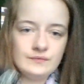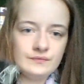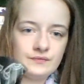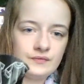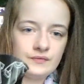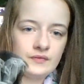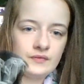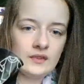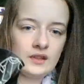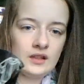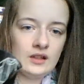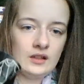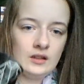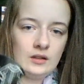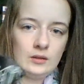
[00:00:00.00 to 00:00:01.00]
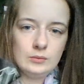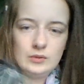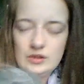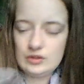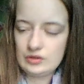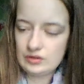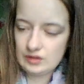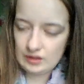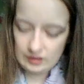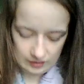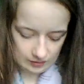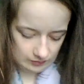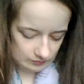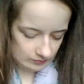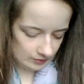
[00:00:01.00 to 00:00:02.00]
but just tell you how to wear
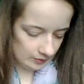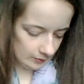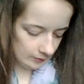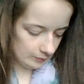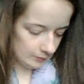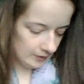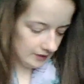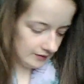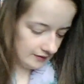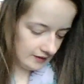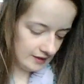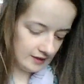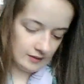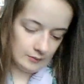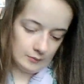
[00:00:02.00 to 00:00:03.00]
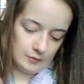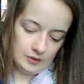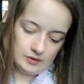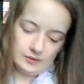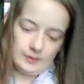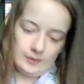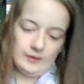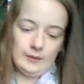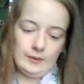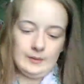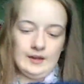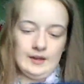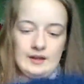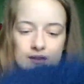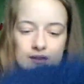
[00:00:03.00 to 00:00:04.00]
it and what to wear it with
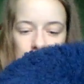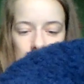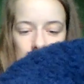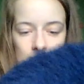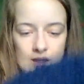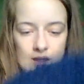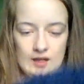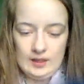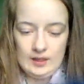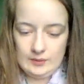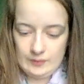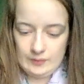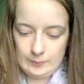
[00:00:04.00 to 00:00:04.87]
that's from Primark.